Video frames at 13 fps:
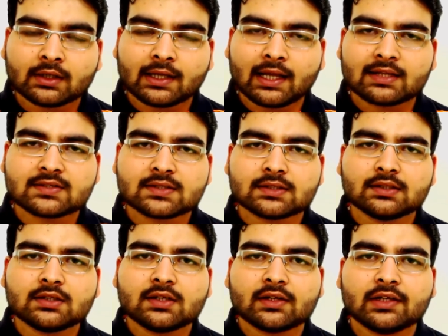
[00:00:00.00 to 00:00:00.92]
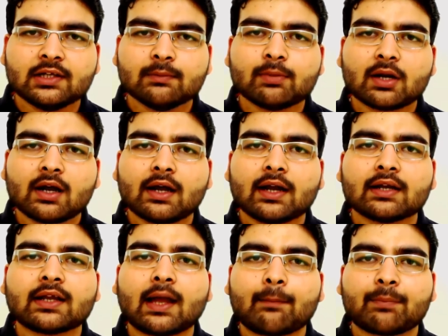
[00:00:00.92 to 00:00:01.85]
Cancer, Libra
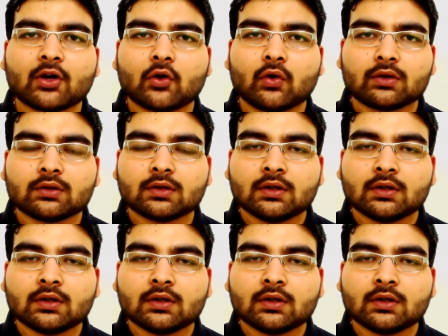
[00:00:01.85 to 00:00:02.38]
and Capricorn,